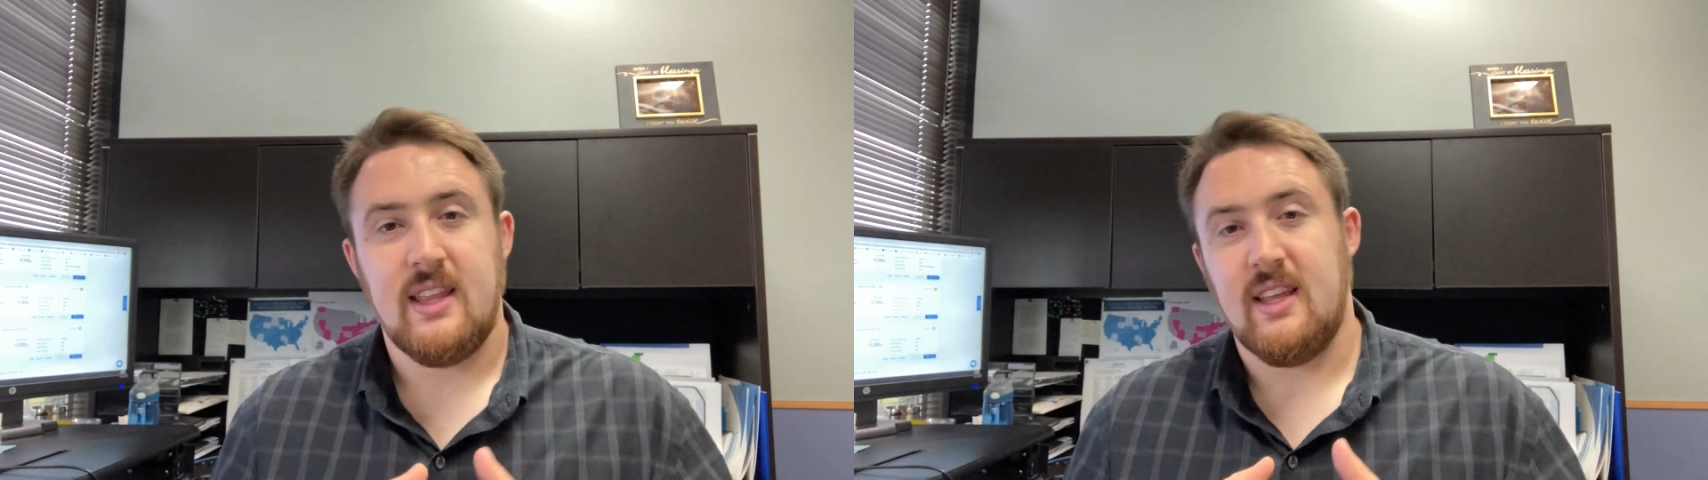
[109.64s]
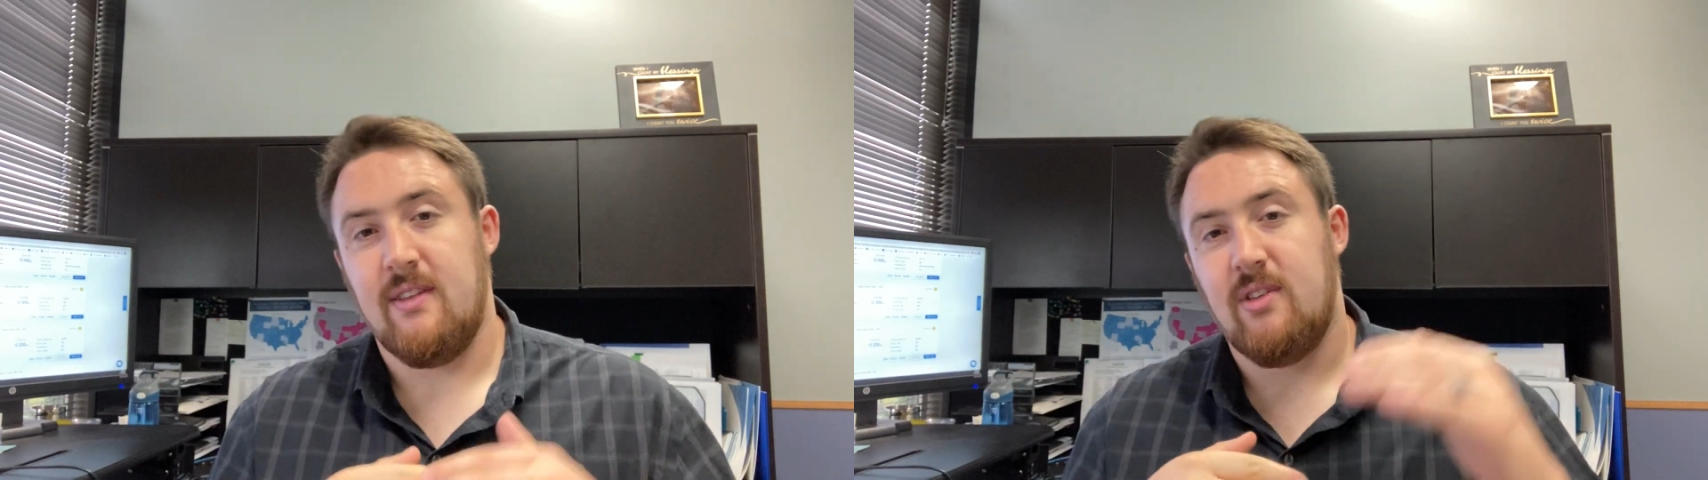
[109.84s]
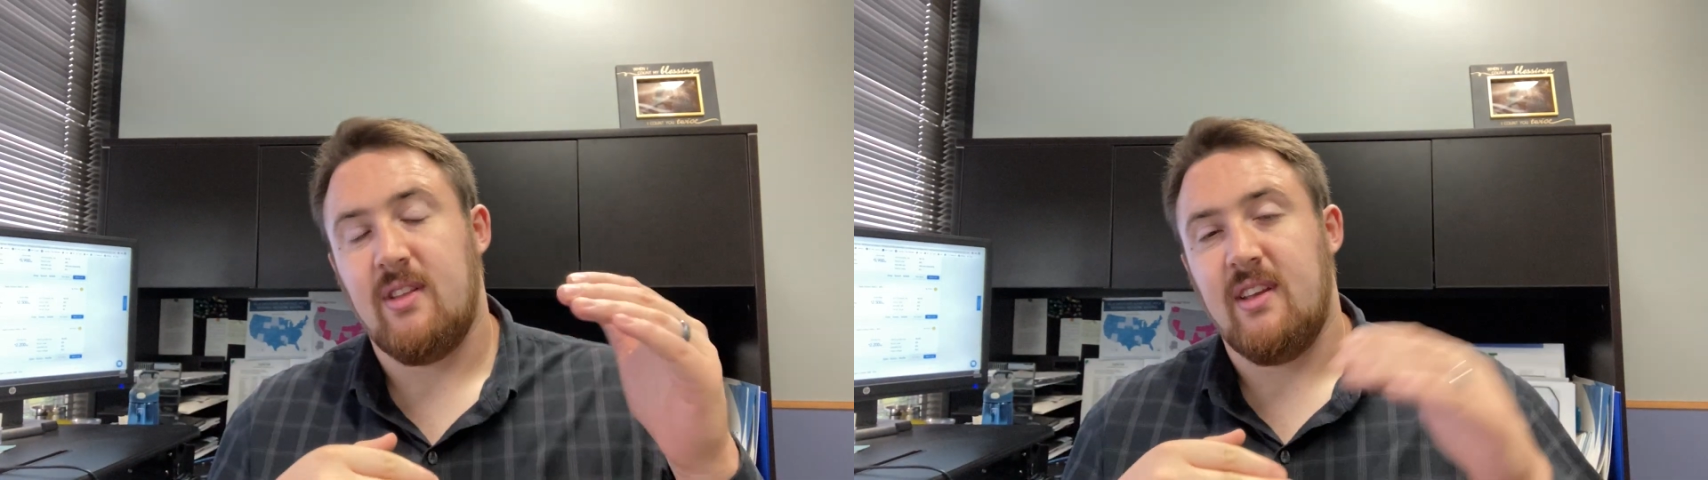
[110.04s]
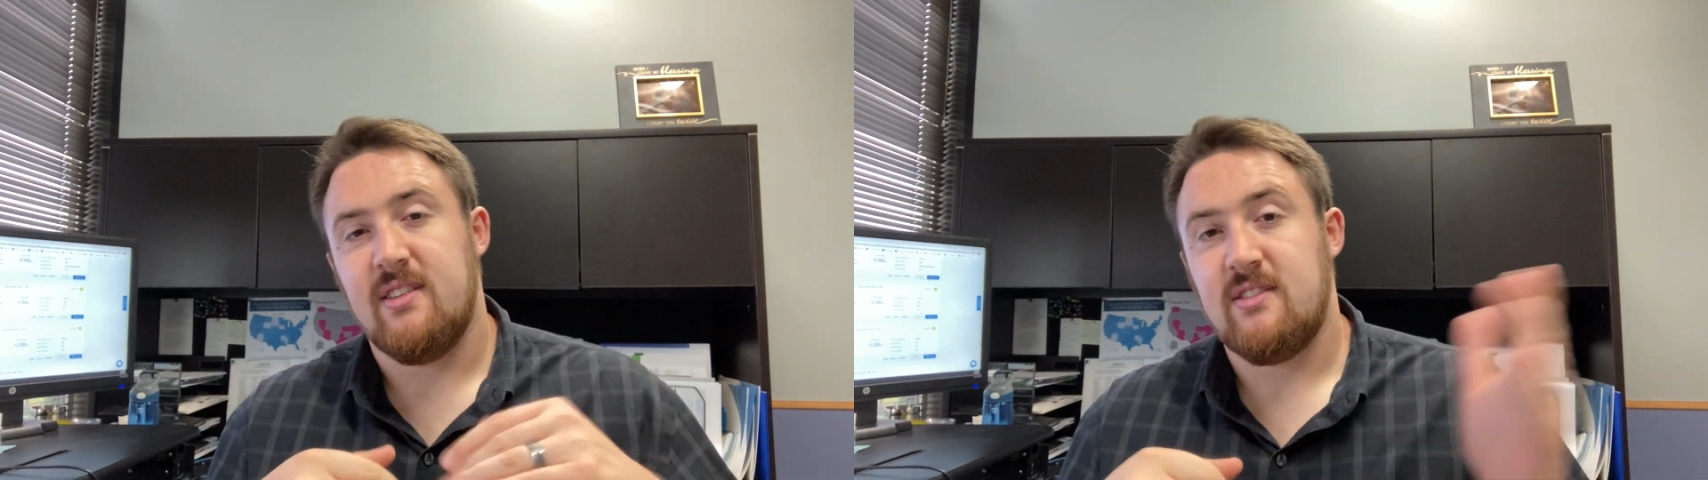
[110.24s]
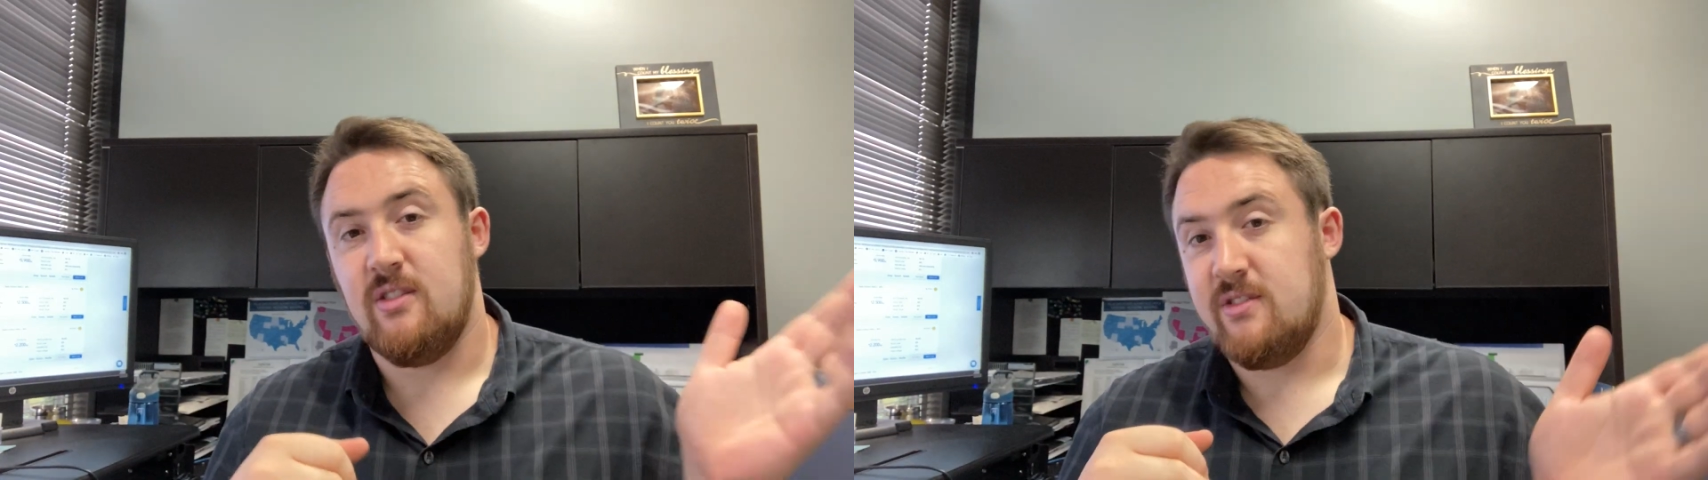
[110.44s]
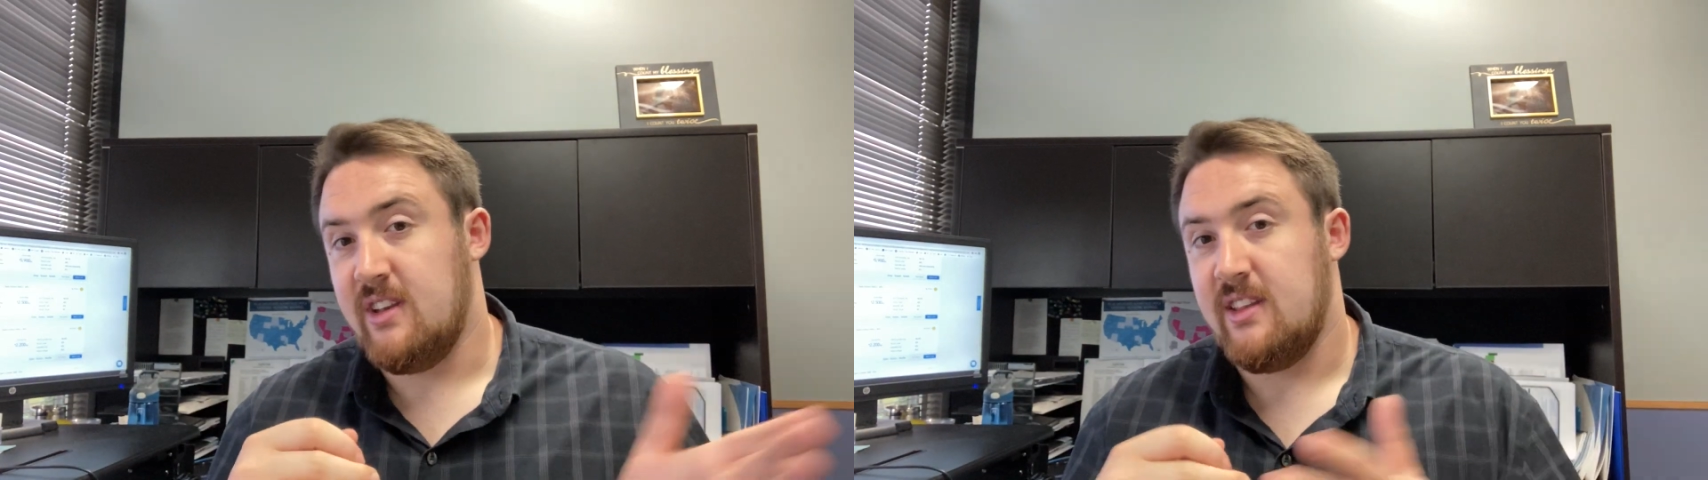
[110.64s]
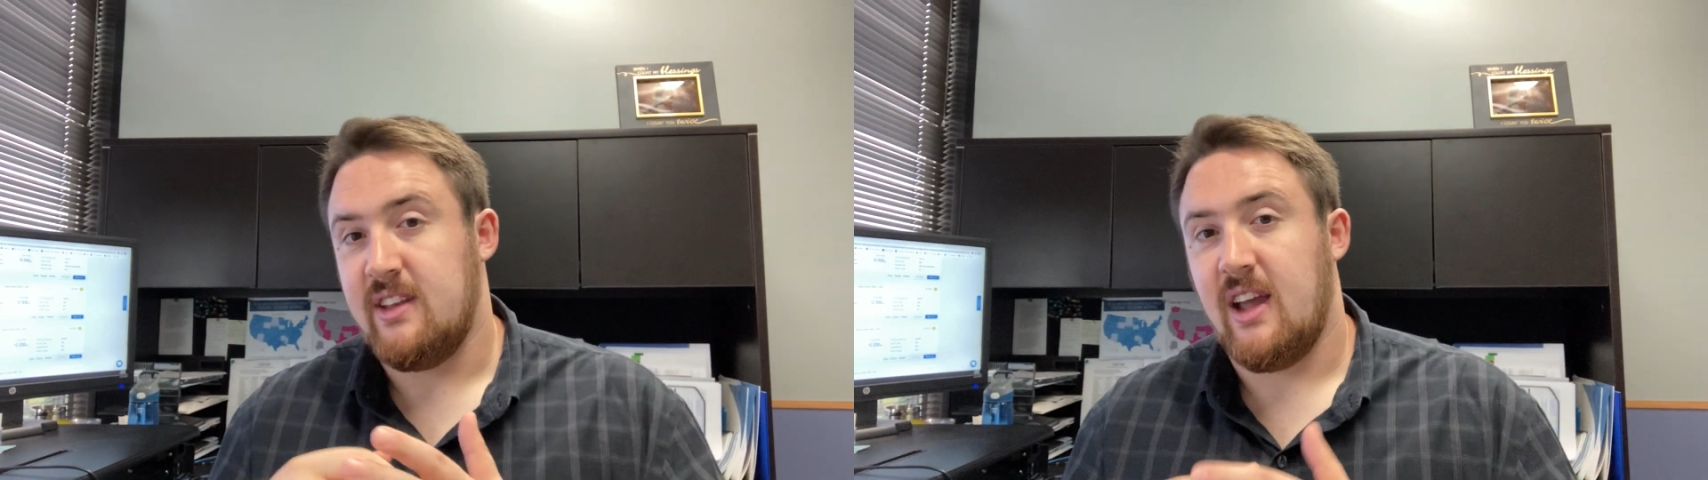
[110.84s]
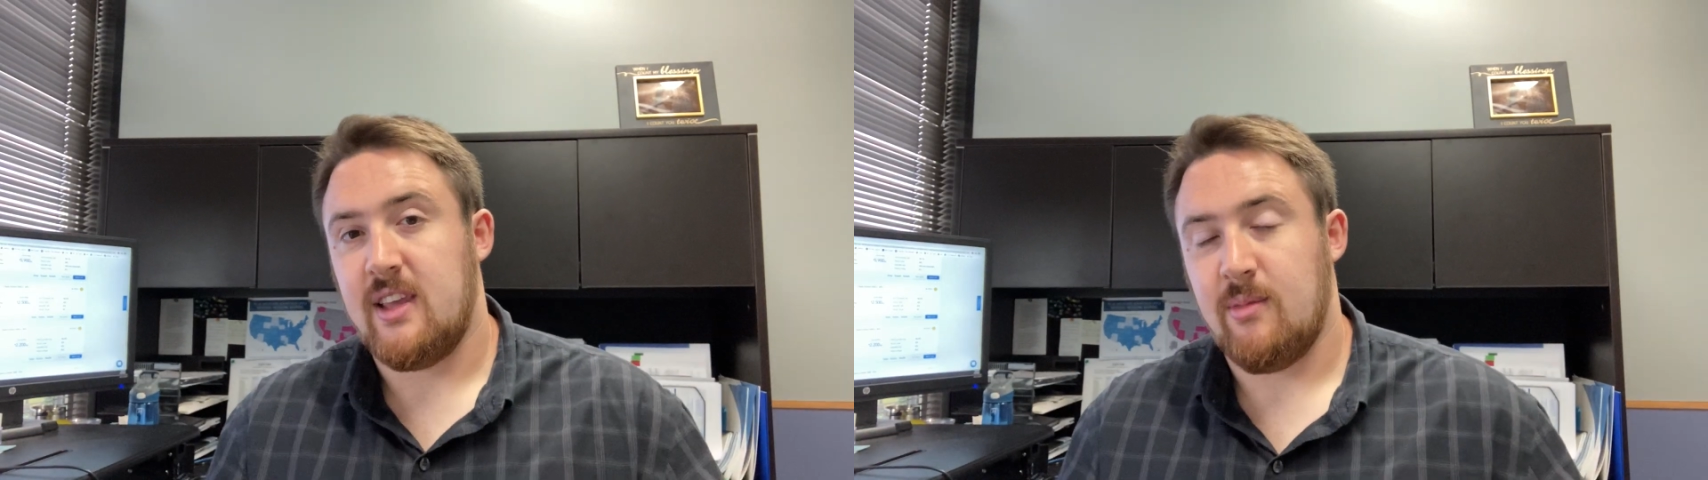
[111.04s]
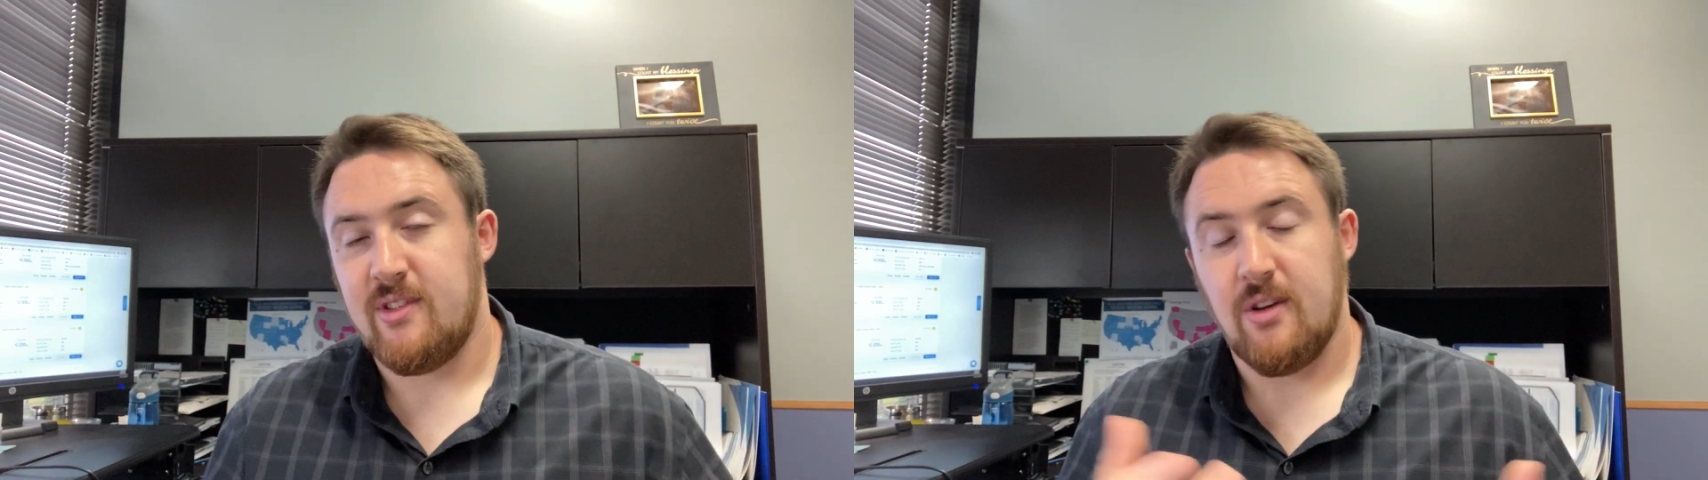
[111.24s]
They give you a list, you send in the documents.